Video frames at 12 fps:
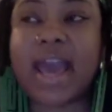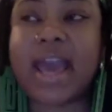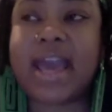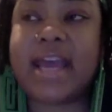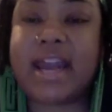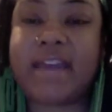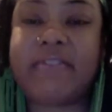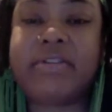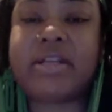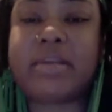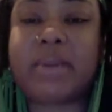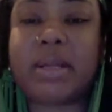And every
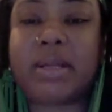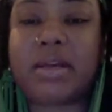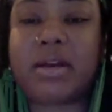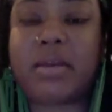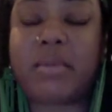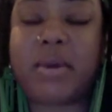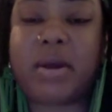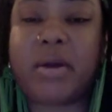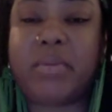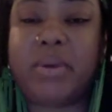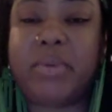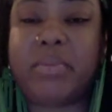time I look in the mirror,
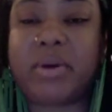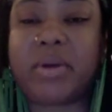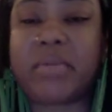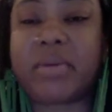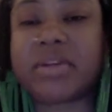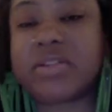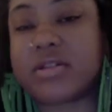be pretty much